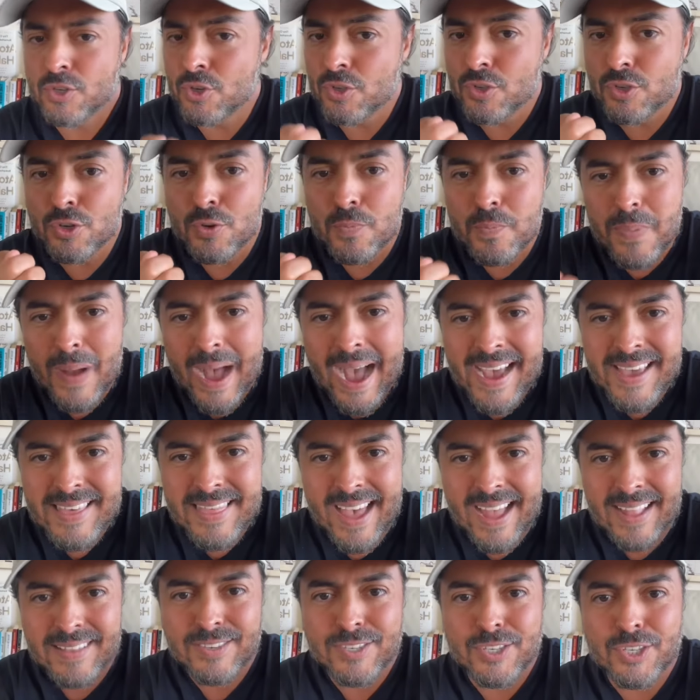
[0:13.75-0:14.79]
Should you buy
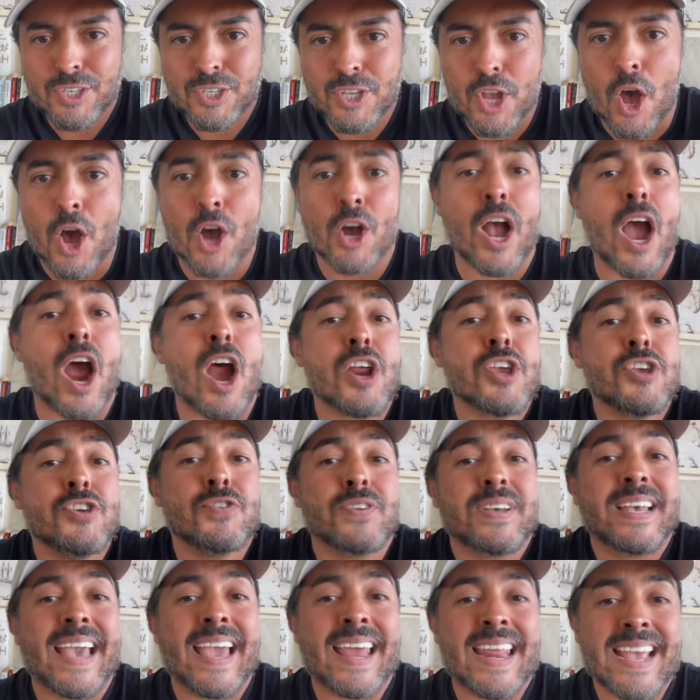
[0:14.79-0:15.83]
that stock? Are
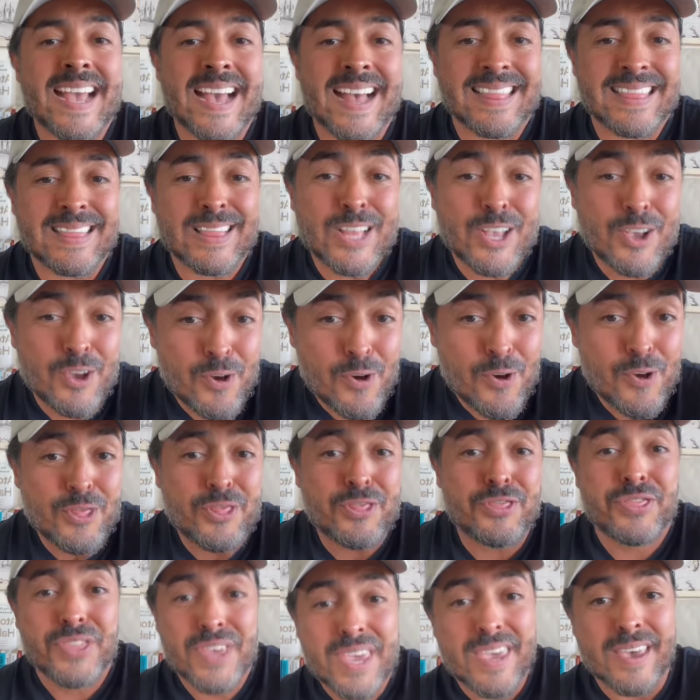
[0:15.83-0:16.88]
you getting a
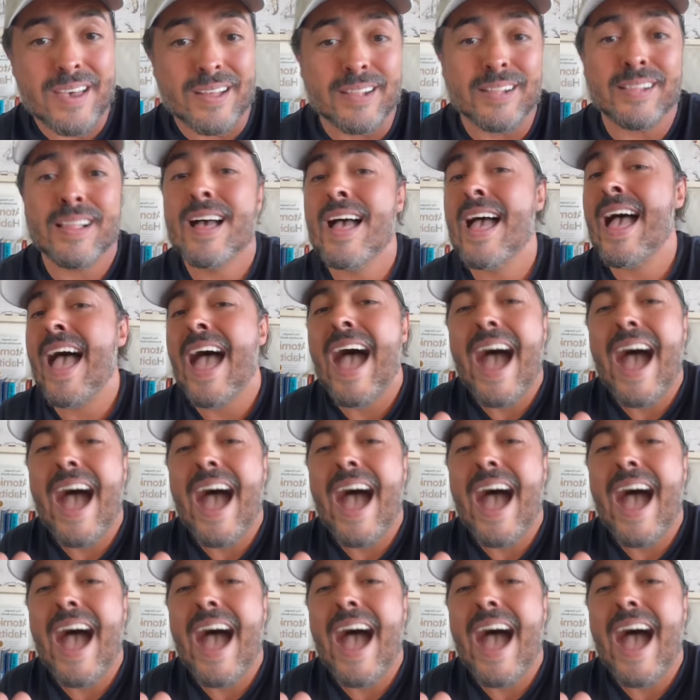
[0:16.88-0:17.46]
good deal?